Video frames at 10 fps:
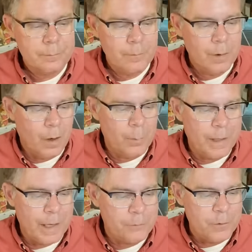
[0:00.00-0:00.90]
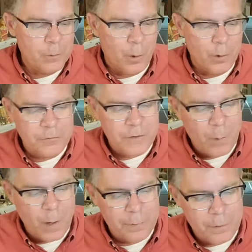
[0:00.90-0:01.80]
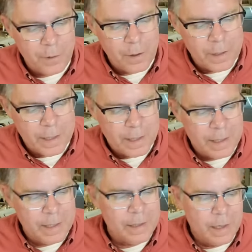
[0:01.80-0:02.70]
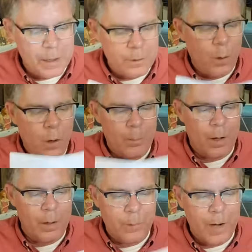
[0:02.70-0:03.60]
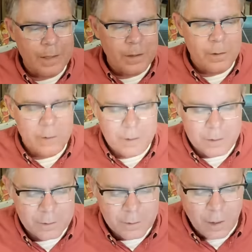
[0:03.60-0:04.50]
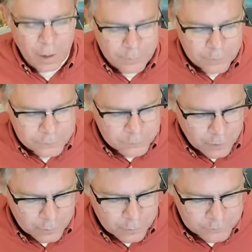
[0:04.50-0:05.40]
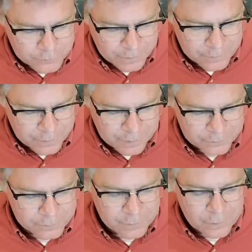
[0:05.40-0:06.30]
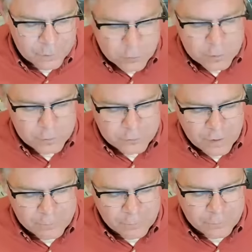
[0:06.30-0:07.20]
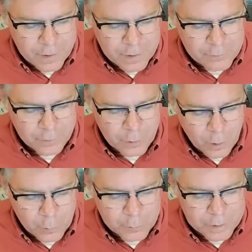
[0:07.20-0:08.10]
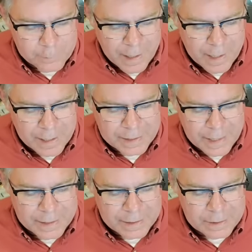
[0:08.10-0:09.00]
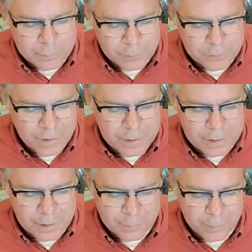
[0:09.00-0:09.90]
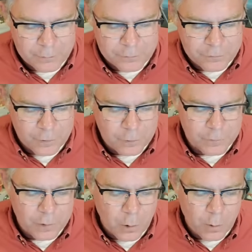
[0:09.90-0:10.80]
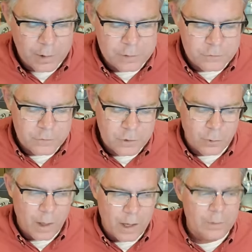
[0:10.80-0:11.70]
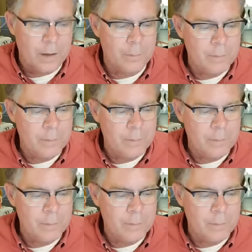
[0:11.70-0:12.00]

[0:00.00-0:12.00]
Oh, we got a few more. C130, a norm, a regular on the show said this. Do yourself a favor. Only buy 90% and above silver coins. You're welcome.